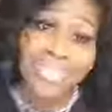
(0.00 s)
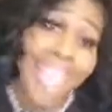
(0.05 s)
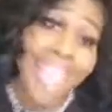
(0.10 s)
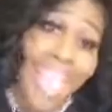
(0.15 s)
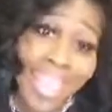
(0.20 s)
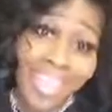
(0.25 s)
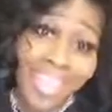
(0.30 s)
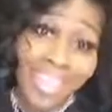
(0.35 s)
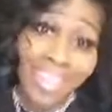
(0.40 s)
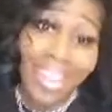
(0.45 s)
what
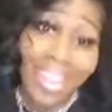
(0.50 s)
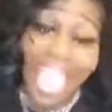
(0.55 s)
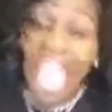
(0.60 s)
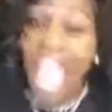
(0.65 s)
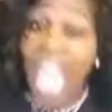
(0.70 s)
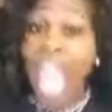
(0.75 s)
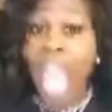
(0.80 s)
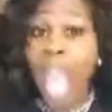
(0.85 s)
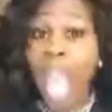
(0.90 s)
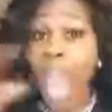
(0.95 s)
I'm
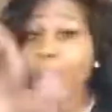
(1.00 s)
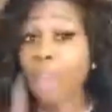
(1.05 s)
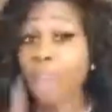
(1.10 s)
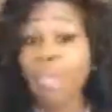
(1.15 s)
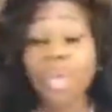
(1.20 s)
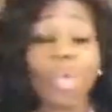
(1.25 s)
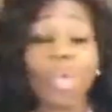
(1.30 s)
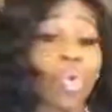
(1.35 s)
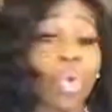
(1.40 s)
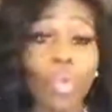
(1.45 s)
saying?
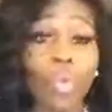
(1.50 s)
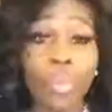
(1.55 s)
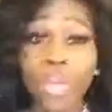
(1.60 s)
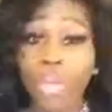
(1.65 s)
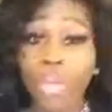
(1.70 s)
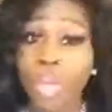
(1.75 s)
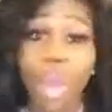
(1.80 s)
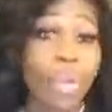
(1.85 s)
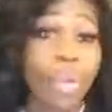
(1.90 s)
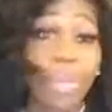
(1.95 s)
I'm
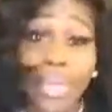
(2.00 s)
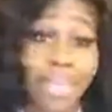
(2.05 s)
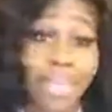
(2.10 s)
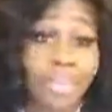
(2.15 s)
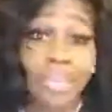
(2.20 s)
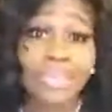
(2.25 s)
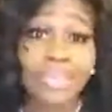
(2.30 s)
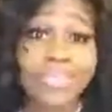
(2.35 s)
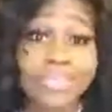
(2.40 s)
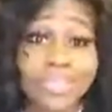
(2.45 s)
cool with
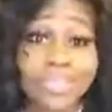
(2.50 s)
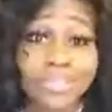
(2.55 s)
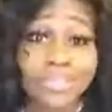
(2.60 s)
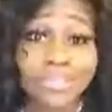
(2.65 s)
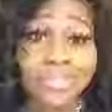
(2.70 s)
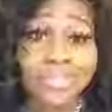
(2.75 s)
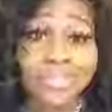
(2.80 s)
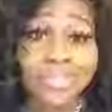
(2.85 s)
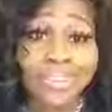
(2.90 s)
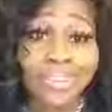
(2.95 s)
no
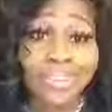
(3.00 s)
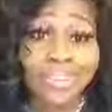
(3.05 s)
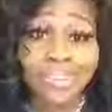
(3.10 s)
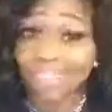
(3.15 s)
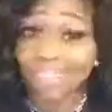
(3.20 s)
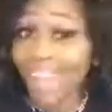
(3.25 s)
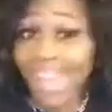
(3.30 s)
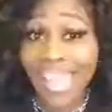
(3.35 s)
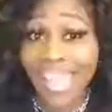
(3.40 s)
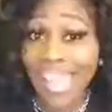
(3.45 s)
kids,
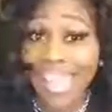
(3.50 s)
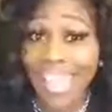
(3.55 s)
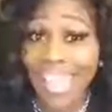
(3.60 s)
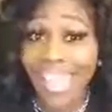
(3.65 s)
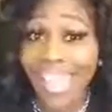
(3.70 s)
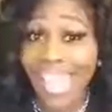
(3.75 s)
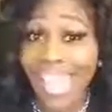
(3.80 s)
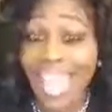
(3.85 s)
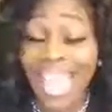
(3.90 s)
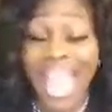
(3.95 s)

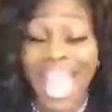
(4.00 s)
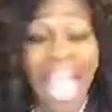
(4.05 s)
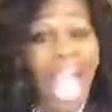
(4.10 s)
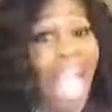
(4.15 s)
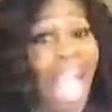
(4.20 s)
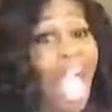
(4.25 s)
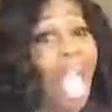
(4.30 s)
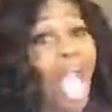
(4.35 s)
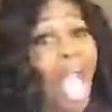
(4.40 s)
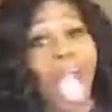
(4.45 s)

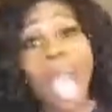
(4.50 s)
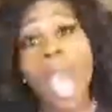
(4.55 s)
right?